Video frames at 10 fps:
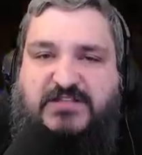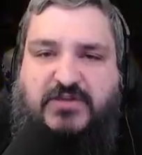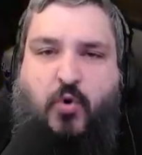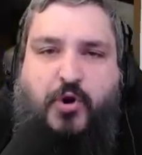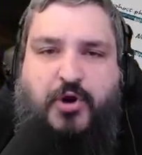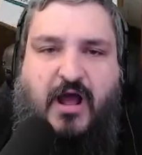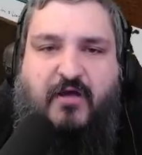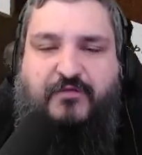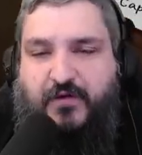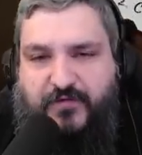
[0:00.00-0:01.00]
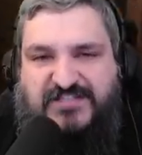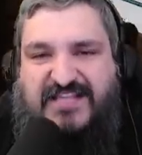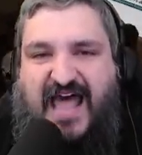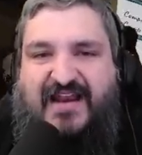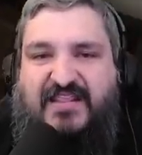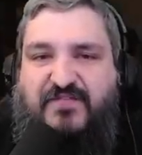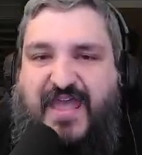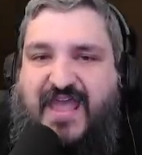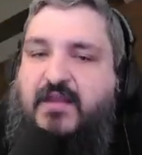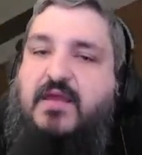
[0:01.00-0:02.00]
corner of the side of the
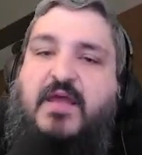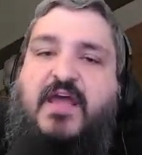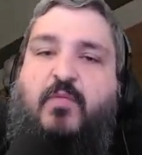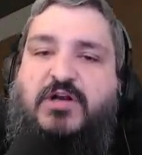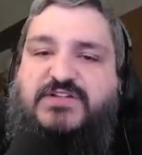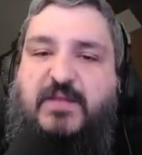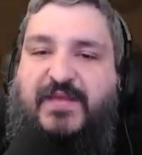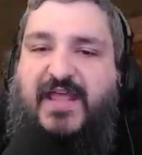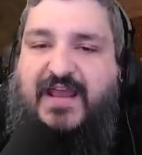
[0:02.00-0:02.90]
van, where it's going to be like a